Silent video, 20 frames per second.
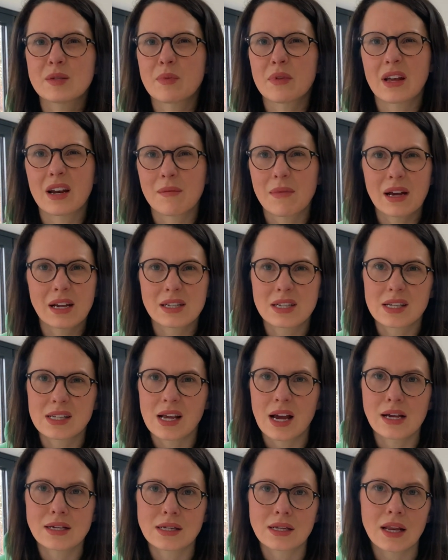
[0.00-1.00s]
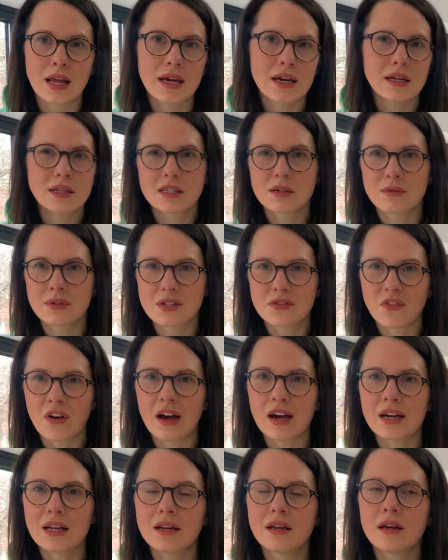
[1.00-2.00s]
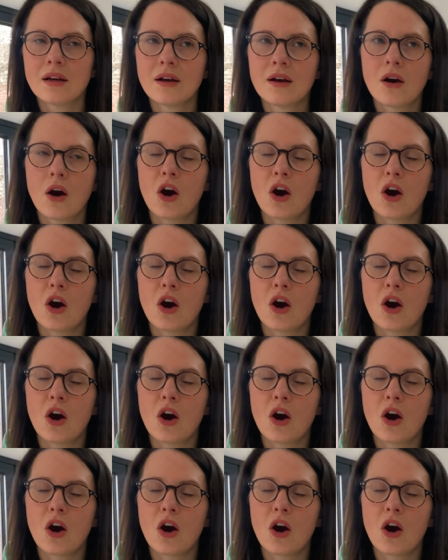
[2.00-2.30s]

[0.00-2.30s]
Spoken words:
but then I'm exercising later, so it's fine.